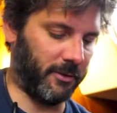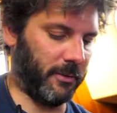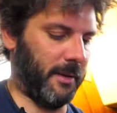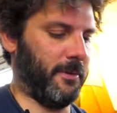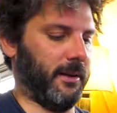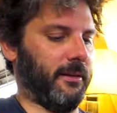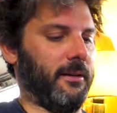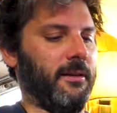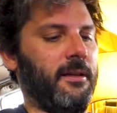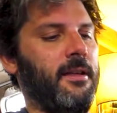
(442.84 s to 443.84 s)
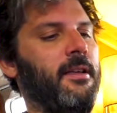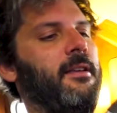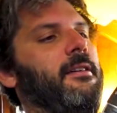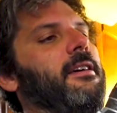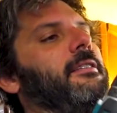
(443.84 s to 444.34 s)
which is what I predicted. I
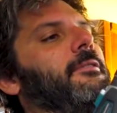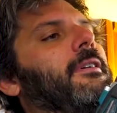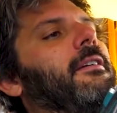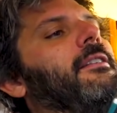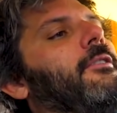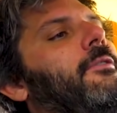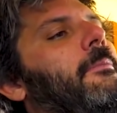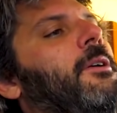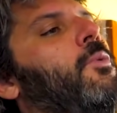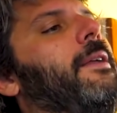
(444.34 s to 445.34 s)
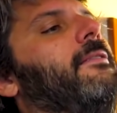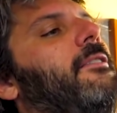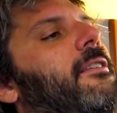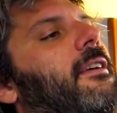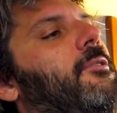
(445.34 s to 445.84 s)
don't know if we're gonna be quite
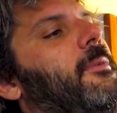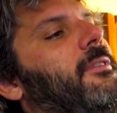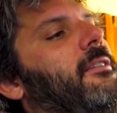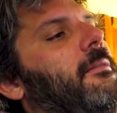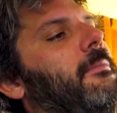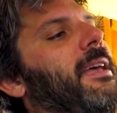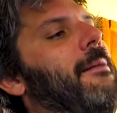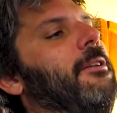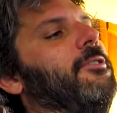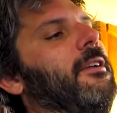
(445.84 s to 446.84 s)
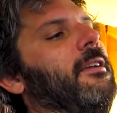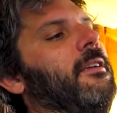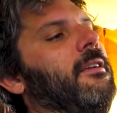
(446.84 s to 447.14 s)
done today because we're missing some cabinetry.